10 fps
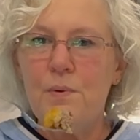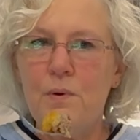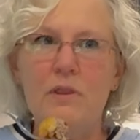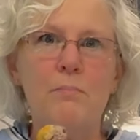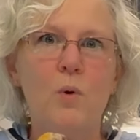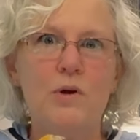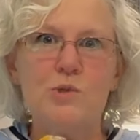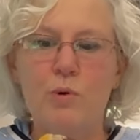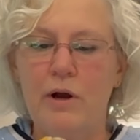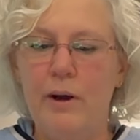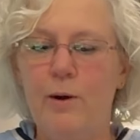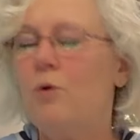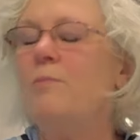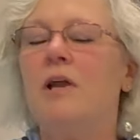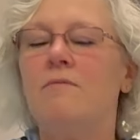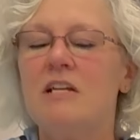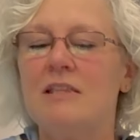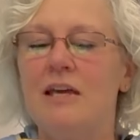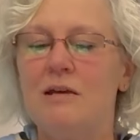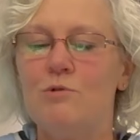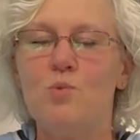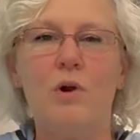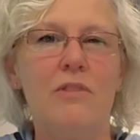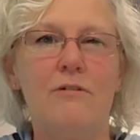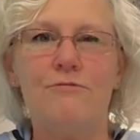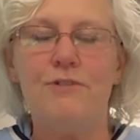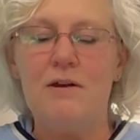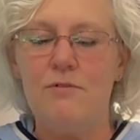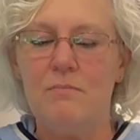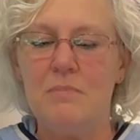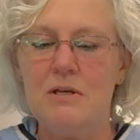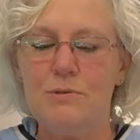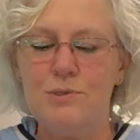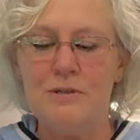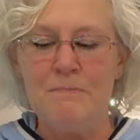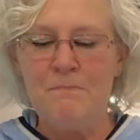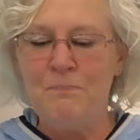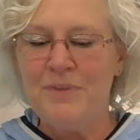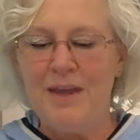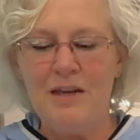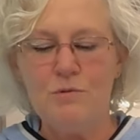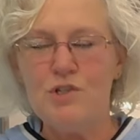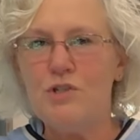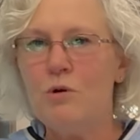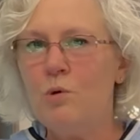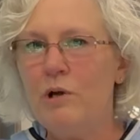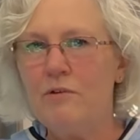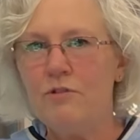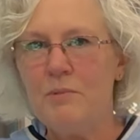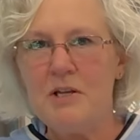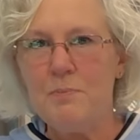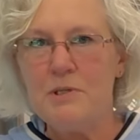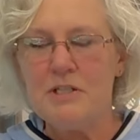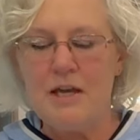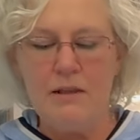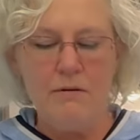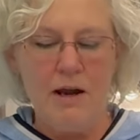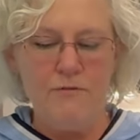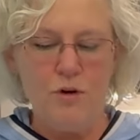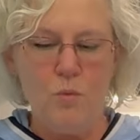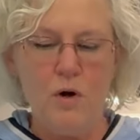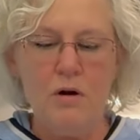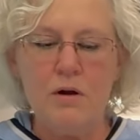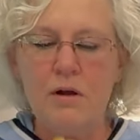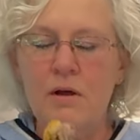When the boys were at home and everything, it was one of their favorite meals. And it was so quick for me to put together after work.